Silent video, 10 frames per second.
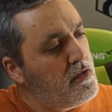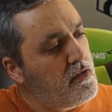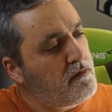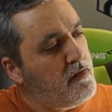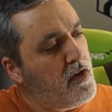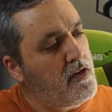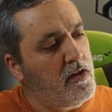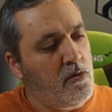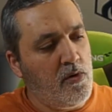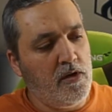didn't
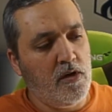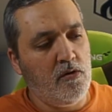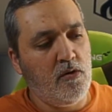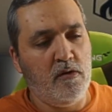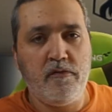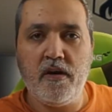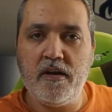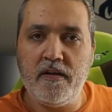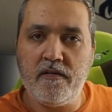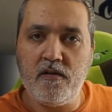find any way. I only
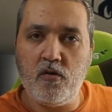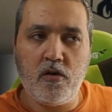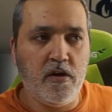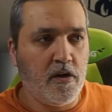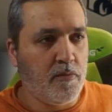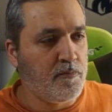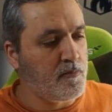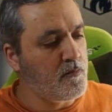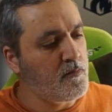find this lock here